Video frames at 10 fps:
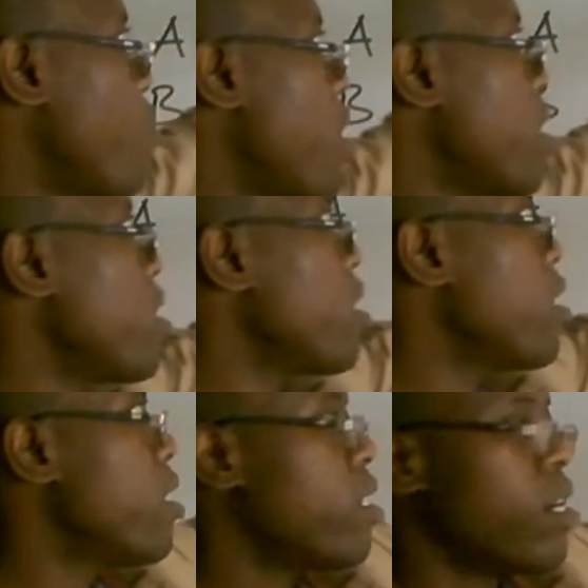
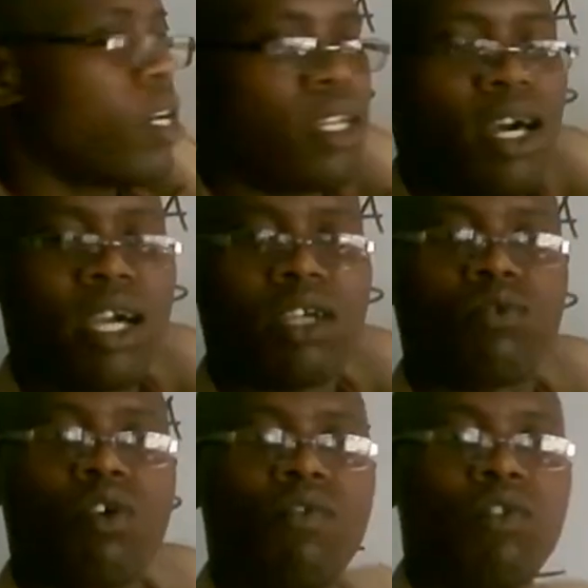and rank 2
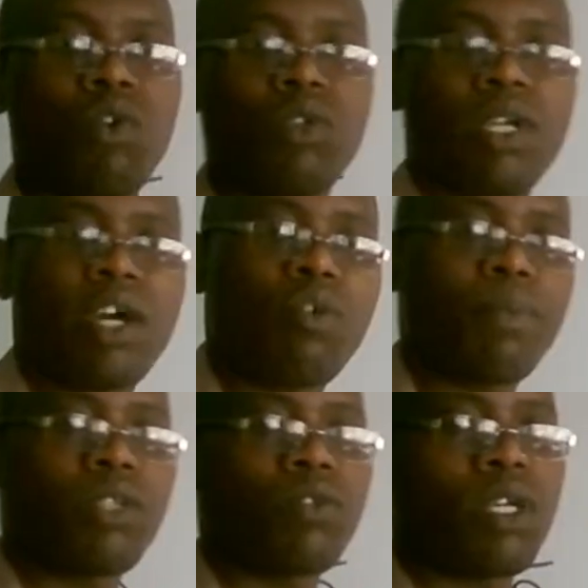of those kind of
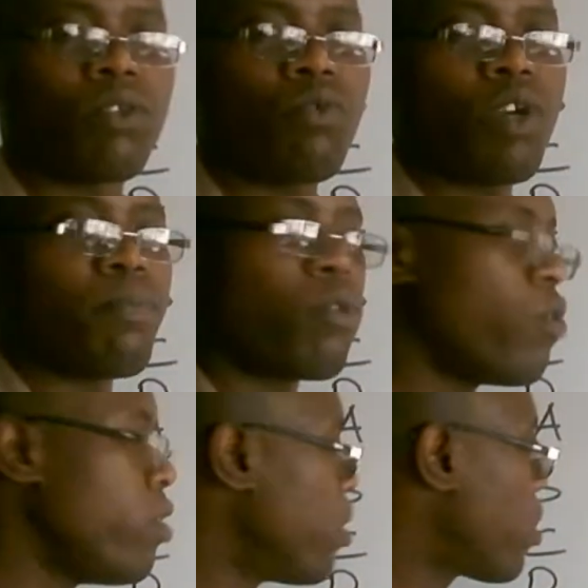particular 2 employees.